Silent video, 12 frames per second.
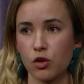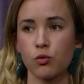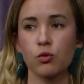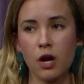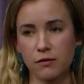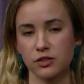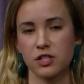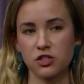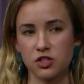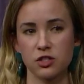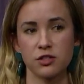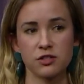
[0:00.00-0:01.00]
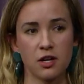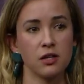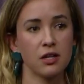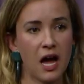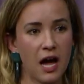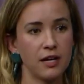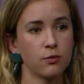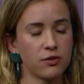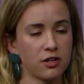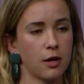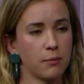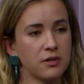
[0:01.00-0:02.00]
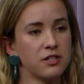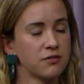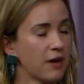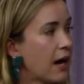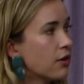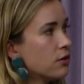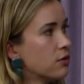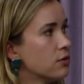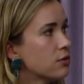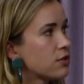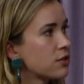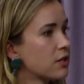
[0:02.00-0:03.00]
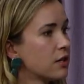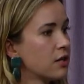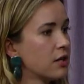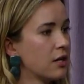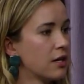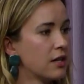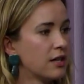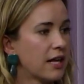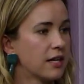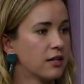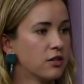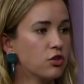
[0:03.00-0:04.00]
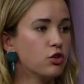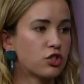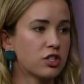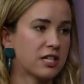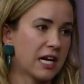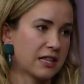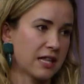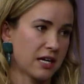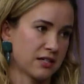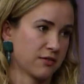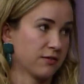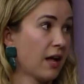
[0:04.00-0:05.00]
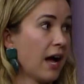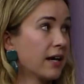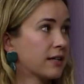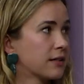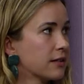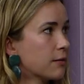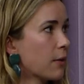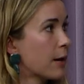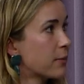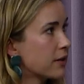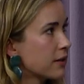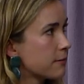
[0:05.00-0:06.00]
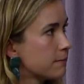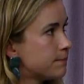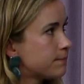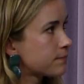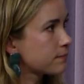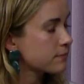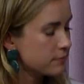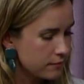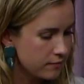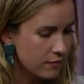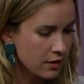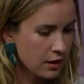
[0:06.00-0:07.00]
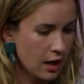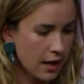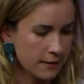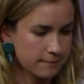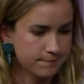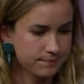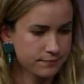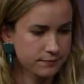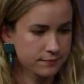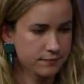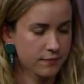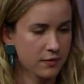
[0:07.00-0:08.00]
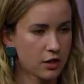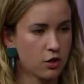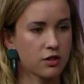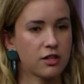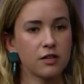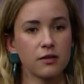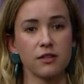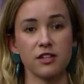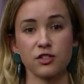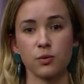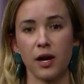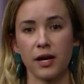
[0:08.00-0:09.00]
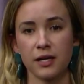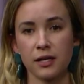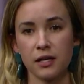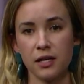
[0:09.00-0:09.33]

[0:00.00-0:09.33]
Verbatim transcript: through conversations align with the company's values, then you should take that as a flag, in my opinion. Um, you can think of it this way.